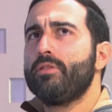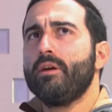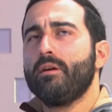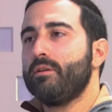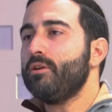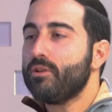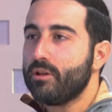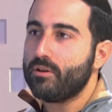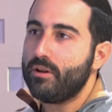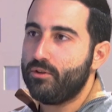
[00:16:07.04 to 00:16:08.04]
think
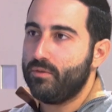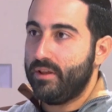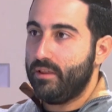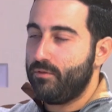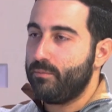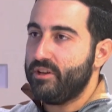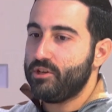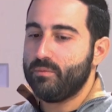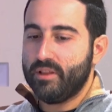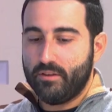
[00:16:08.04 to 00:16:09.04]
not only to find
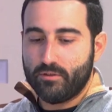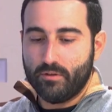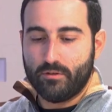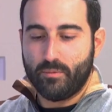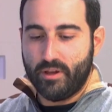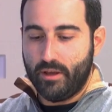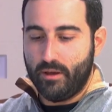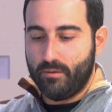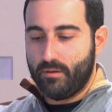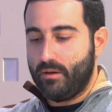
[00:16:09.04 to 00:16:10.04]
information, but it's also
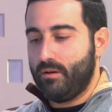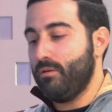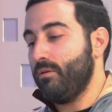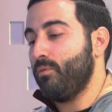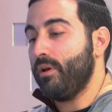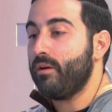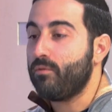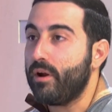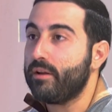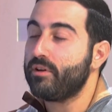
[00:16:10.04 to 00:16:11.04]
very,
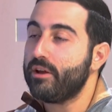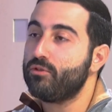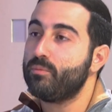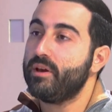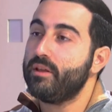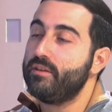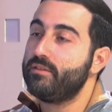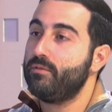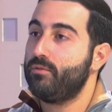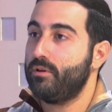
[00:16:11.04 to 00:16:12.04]
we are trying to make it
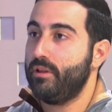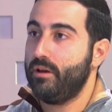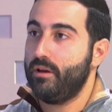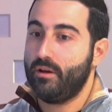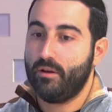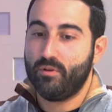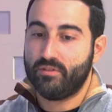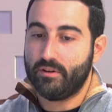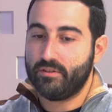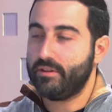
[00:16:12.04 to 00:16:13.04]
easy for the
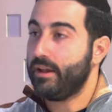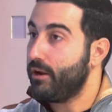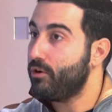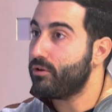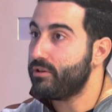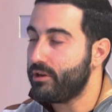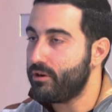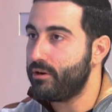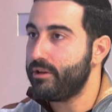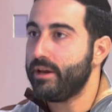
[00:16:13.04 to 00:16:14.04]
researchers that are
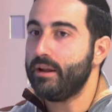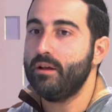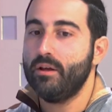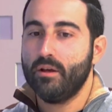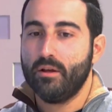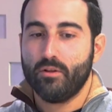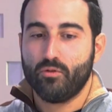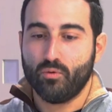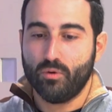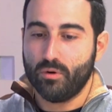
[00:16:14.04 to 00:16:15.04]
non-technological
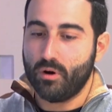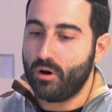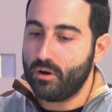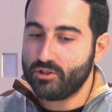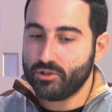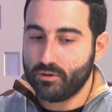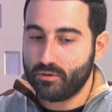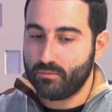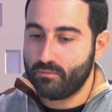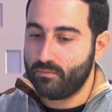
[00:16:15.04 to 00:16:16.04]
to
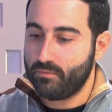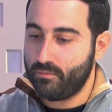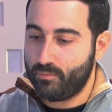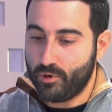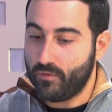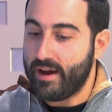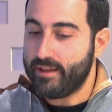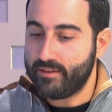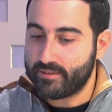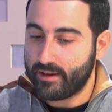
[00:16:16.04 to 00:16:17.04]
also
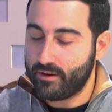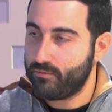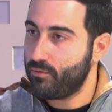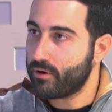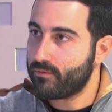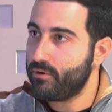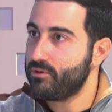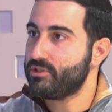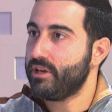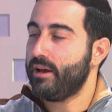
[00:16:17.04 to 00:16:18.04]
provide this kind of
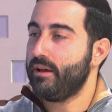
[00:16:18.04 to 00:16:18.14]
workflows,